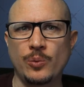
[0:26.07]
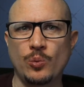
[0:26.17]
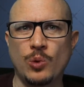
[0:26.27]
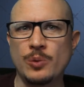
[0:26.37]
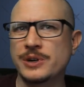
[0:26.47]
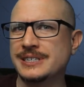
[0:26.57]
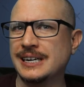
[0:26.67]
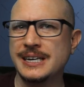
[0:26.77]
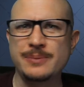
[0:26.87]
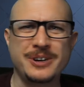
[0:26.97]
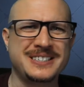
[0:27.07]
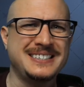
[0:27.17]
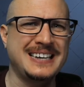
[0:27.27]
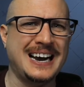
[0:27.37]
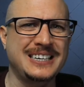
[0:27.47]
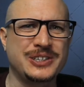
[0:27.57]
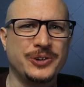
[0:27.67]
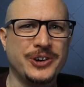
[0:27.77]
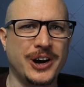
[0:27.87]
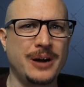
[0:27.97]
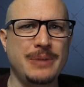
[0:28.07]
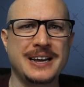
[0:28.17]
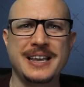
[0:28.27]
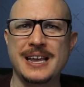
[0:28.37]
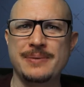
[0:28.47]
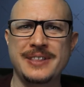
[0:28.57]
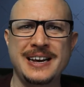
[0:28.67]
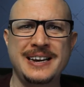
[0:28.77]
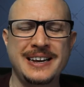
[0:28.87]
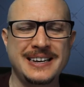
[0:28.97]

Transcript: what we're talking about is a tactical combat game, and that